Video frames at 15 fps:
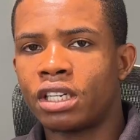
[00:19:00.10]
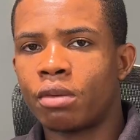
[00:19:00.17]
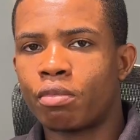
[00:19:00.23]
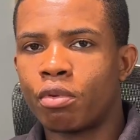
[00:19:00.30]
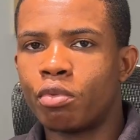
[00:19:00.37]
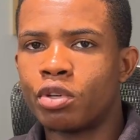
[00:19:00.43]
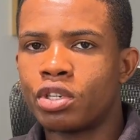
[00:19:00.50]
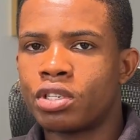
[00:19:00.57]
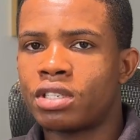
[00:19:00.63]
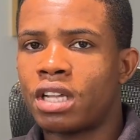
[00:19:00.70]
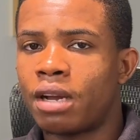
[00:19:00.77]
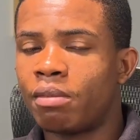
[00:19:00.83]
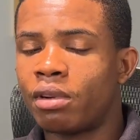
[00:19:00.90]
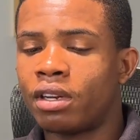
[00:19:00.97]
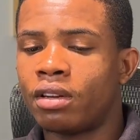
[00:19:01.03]
promotions
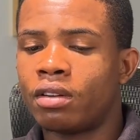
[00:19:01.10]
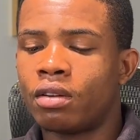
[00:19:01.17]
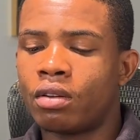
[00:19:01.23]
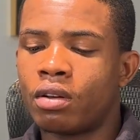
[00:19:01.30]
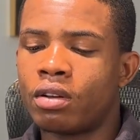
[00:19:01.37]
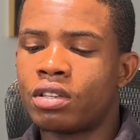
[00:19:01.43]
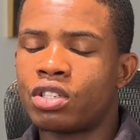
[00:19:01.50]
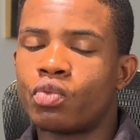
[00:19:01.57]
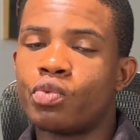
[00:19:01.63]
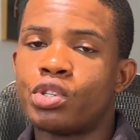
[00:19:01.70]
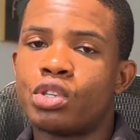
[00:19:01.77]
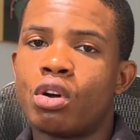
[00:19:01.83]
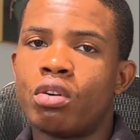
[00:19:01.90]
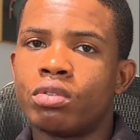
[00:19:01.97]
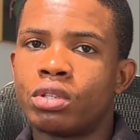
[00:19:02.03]
tab, and as a
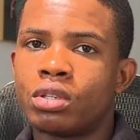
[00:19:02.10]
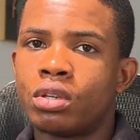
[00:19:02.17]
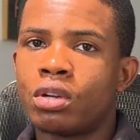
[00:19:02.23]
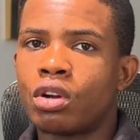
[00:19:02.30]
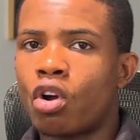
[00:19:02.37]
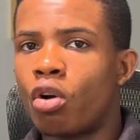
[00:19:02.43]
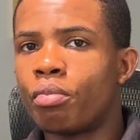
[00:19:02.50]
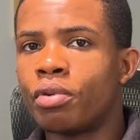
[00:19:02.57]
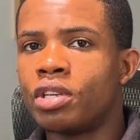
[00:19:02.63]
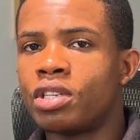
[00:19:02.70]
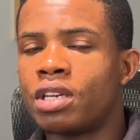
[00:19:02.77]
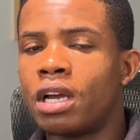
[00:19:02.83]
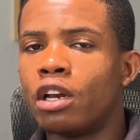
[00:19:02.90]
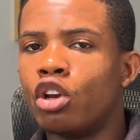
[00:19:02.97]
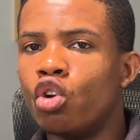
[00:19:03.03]
result, companies
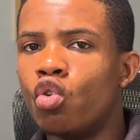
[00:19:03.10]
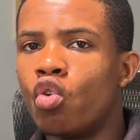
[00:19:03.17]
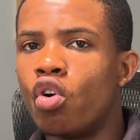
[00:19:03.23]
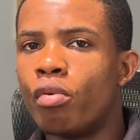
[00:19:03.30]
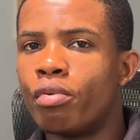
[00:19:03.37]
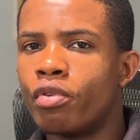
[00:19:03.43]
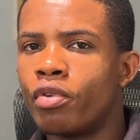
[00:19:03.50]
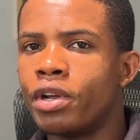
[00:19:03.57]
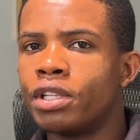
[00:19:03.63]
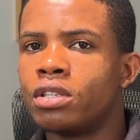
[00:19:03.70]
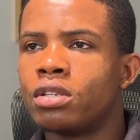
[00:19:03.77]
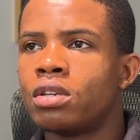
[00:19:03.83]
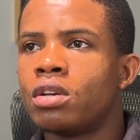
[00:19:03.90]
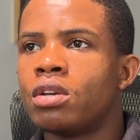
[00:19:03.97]
get low open rates.